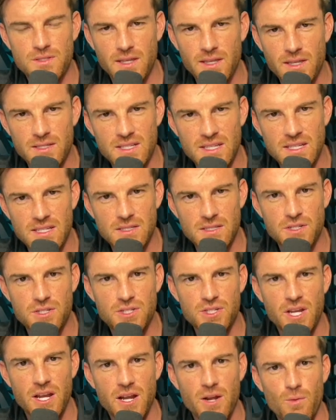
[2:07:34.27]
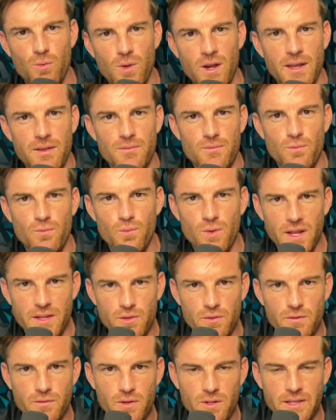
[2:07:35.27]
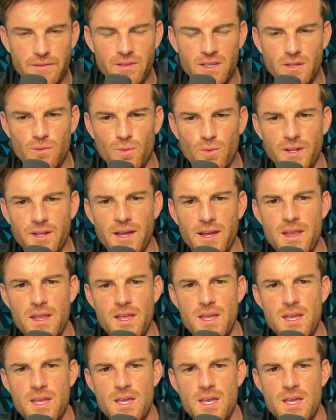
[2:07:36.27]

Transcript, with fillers: It's like it's easy to share what I what I do for a living and whatnot.